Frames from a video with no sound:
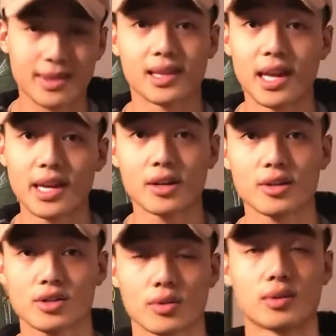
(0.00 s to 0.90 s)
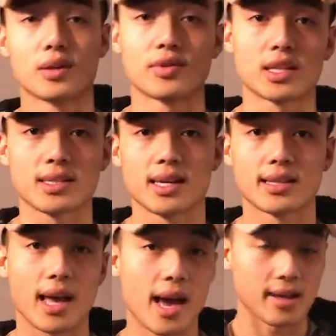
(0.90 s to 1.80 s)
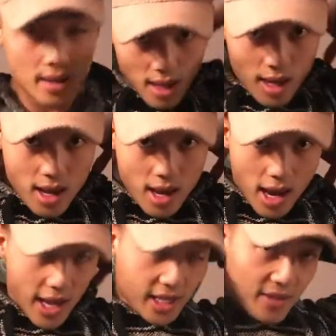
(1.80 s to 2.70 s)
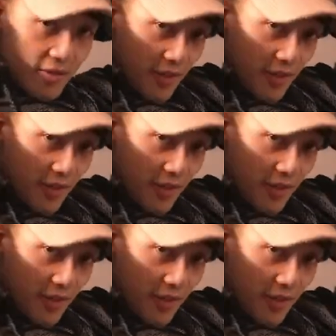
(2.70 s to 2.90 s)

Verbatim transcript: with layers or different things like that. I can